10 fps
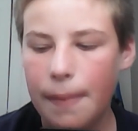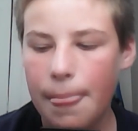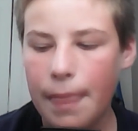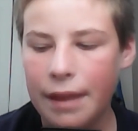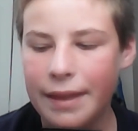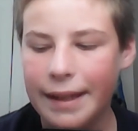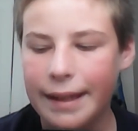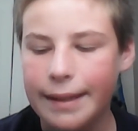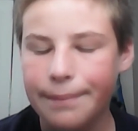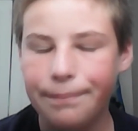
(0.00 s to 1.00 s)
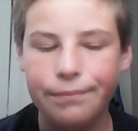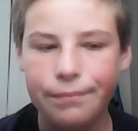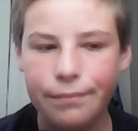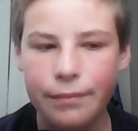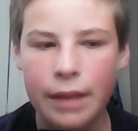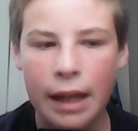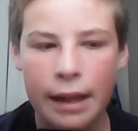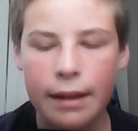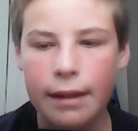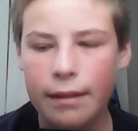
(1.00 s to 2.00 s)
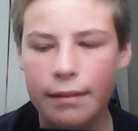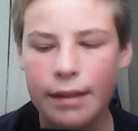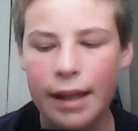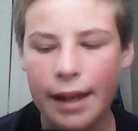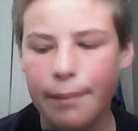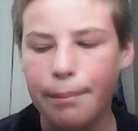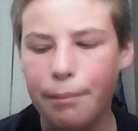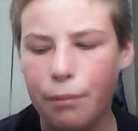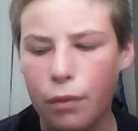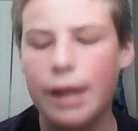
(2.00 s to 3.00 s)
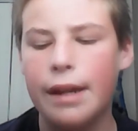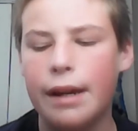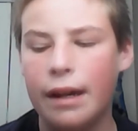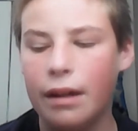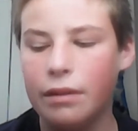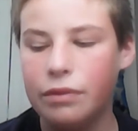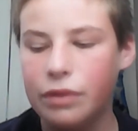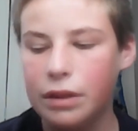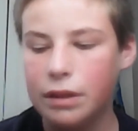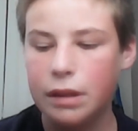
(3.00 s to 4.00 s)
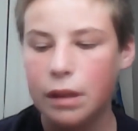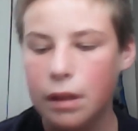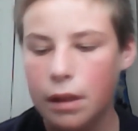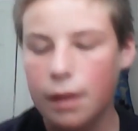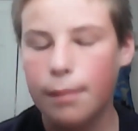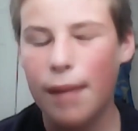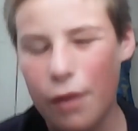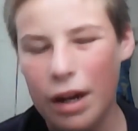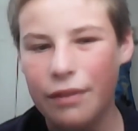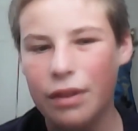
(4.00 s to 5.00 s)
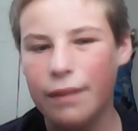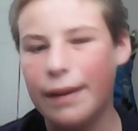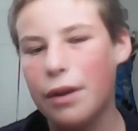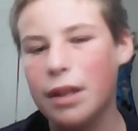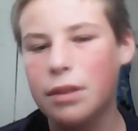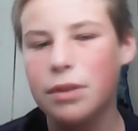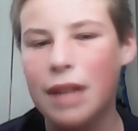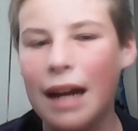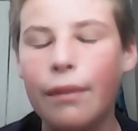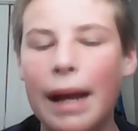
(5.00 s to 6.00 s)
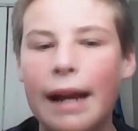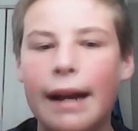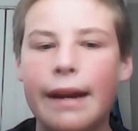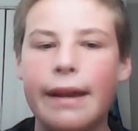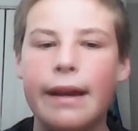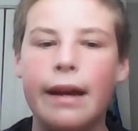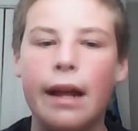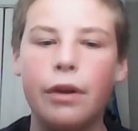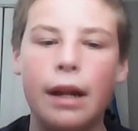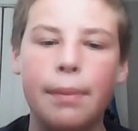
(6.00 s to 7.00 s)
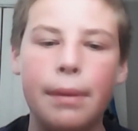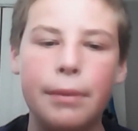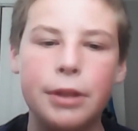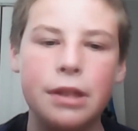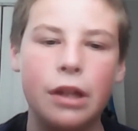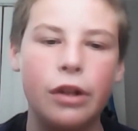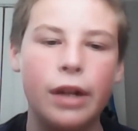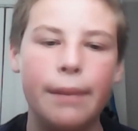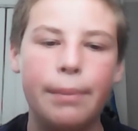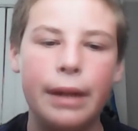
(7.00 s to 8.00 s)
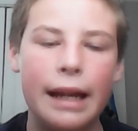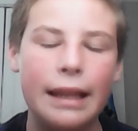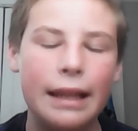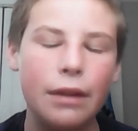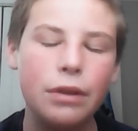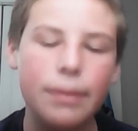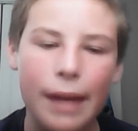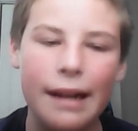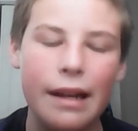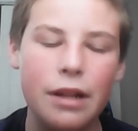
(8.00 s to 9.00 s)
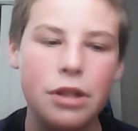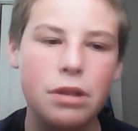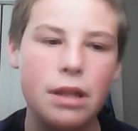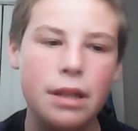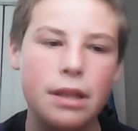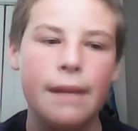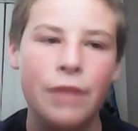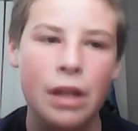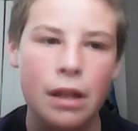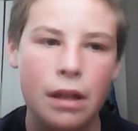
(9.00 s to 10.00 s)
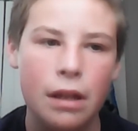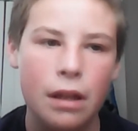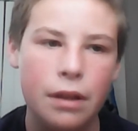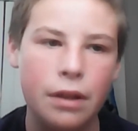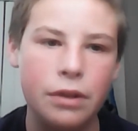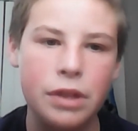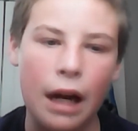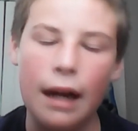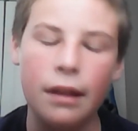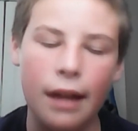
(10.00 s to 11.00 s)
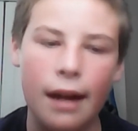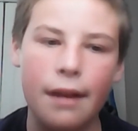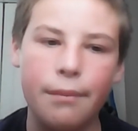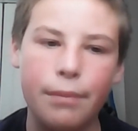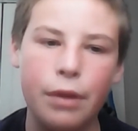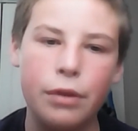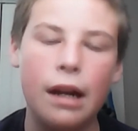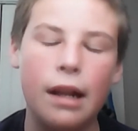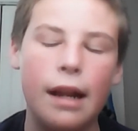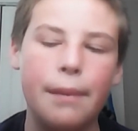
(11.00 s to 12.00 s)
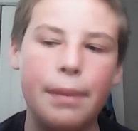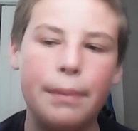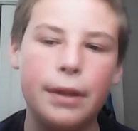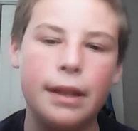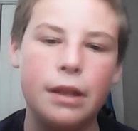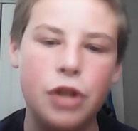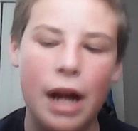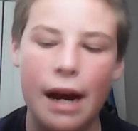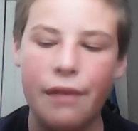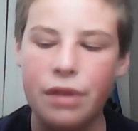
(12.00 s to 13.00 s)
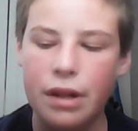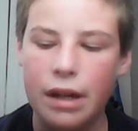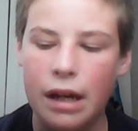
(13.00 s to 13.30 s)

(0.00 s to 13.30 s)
I think that getting rid of Matt Ryan for the Falcons is kind of a bad idea. I know a lot of people disagree, but I think it was a bad idea just because there were not a lot of people in the draft.